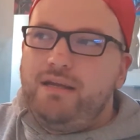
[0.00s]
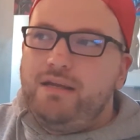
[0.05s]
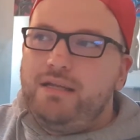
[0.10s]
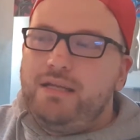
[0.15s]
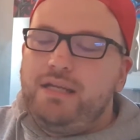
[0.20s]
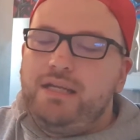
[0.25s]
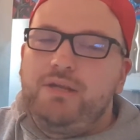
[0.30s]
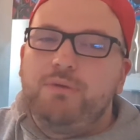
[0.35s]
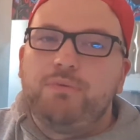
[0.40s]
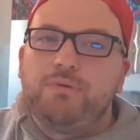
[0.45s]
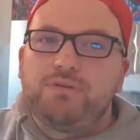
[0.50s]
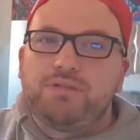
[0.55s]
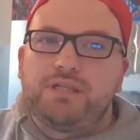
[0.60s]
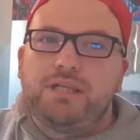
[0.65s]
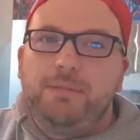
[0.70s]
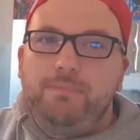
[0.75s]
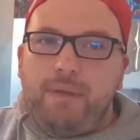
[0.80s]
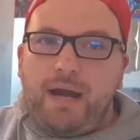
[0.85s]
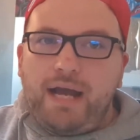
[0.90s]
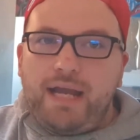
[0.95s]
you will
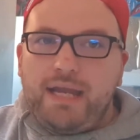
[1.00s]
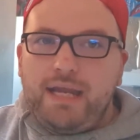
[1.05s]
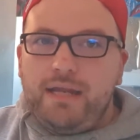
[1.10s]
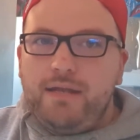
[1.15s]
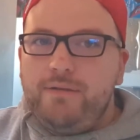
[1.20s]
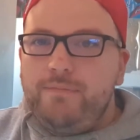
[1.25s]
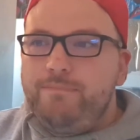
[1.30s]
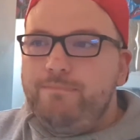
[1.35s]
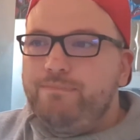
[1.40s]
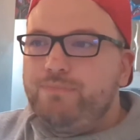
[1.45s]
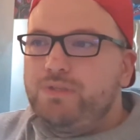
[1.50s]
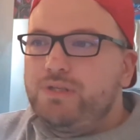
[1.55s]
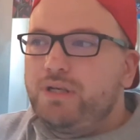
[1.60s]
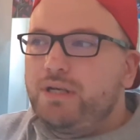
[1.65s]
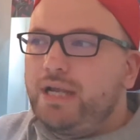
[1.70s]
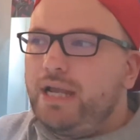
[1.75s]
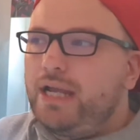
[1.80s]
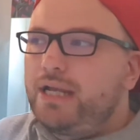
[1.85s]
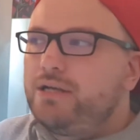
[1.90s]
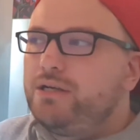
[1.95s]
see biting. So
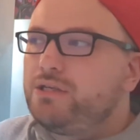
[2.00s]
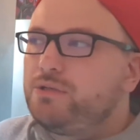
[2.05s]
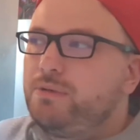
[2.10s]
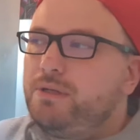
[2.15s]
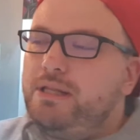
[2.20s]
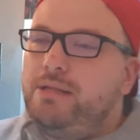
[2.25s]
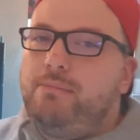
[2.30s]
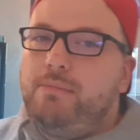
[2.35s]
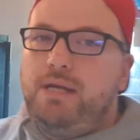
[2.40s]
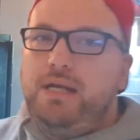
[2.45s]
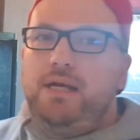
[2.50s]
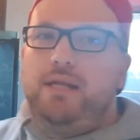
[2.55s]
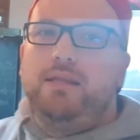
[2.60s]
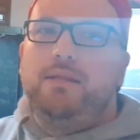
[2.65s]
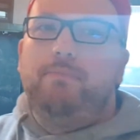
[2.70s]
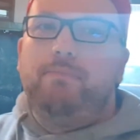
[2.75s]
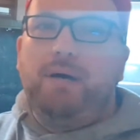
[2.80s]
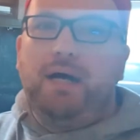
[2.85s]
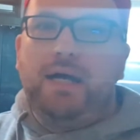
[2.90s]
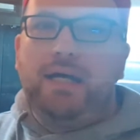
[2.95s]
geckos, when they mate, they
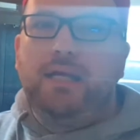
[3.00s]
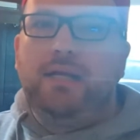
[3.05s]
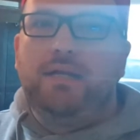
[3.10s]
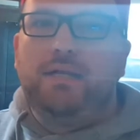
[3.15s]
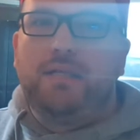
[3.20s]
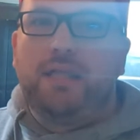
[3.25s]
bite.